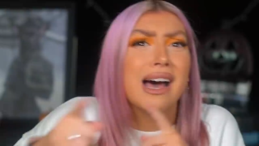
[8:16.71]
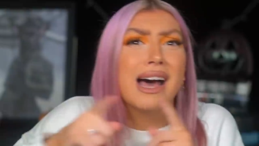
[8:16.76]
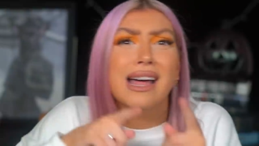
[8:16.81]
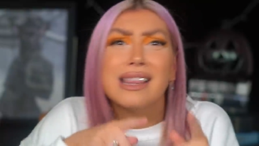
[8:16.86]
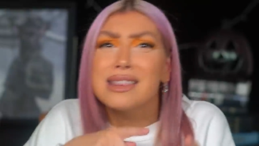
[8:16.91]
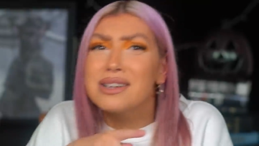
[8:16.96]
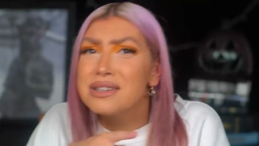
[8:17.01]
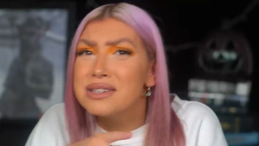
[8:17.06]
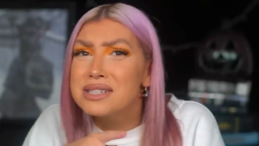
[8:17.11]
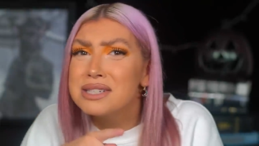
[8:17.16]
I
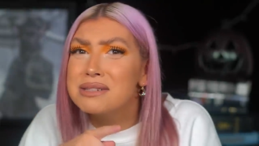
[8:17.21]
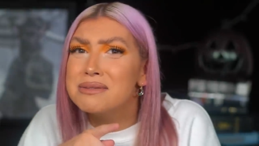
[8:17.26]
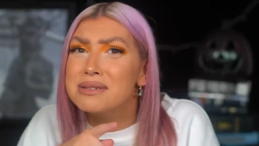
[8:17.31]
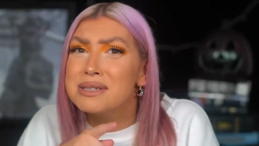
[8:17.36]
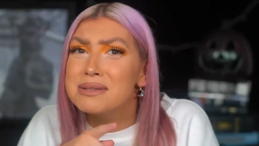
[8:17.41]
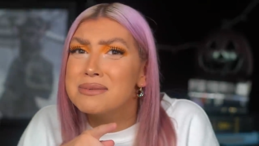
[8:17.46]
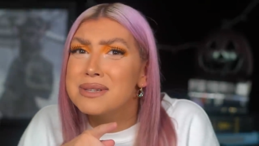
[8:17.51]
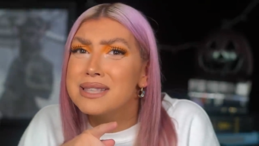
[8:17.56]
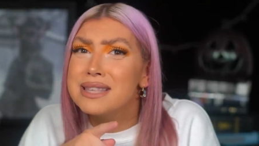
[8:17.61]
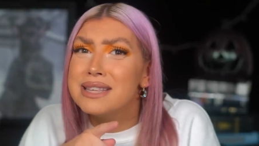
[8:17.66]
thought she
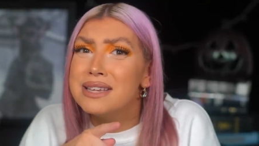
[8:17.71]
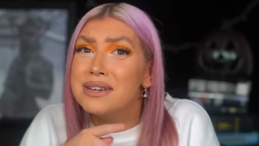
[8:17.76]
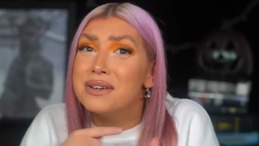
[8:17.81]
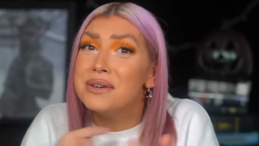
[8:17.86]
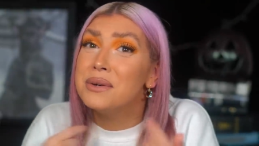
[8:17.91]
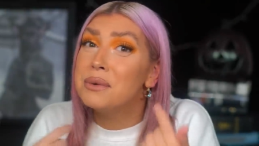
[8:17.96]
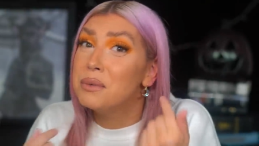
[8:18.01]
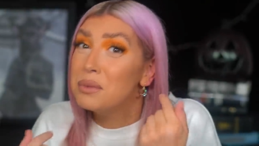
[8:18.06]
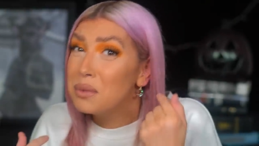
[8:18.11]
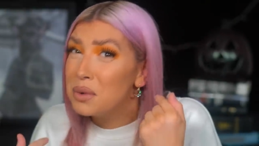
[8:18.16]
was with
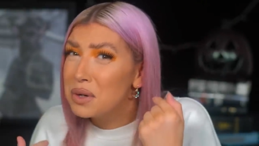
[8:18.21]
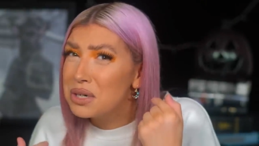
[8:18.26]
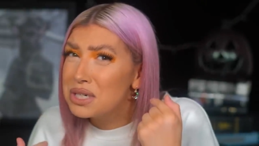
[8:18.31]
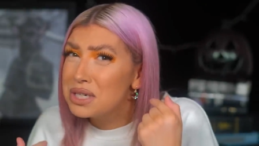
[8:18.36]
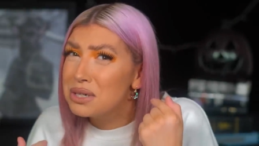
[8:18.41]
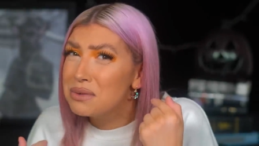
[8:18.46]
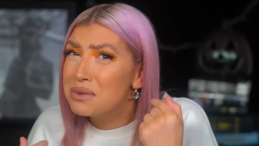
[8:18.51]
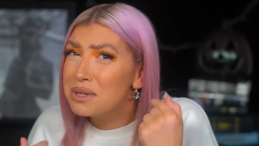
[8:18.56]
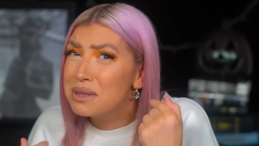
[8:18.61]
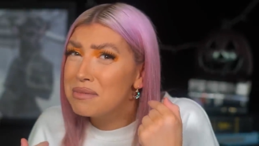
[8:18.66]
you. Was
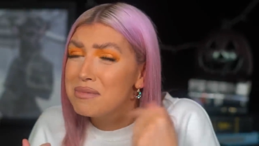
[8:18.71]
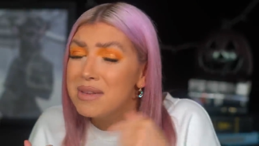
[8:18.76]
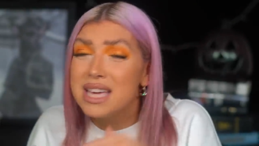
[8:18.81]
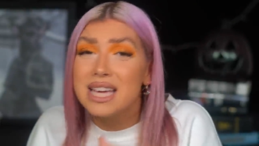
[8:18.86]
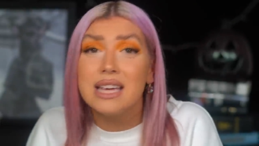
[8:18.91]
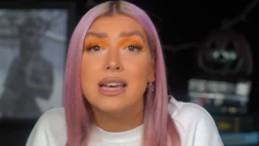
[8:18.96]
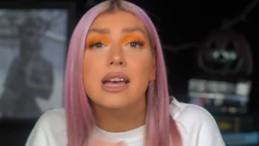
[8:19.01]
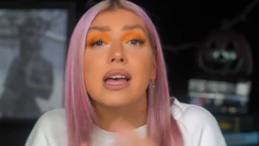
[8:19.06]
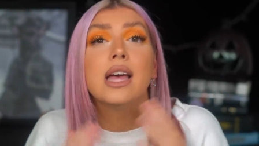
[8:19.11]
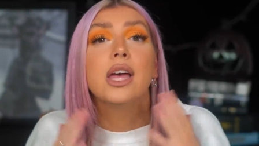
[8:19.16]
she with
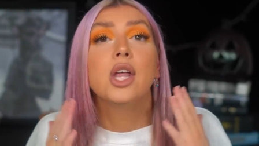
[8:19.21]
me?